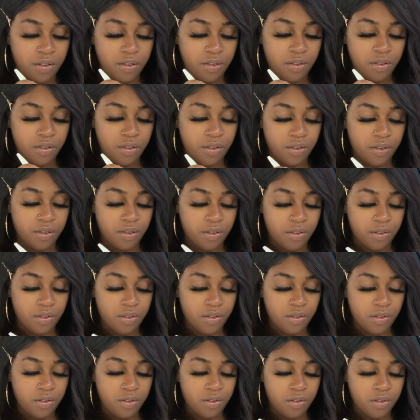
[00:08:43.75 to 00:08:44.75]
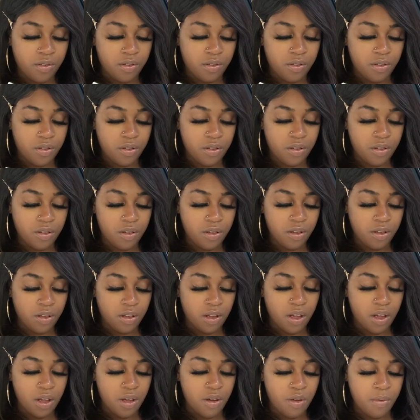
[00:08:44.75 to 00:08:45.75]
with chocolate jimmy.
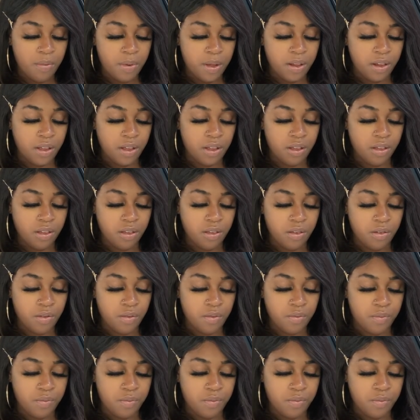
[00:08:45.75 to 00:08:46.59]
I hope I like it.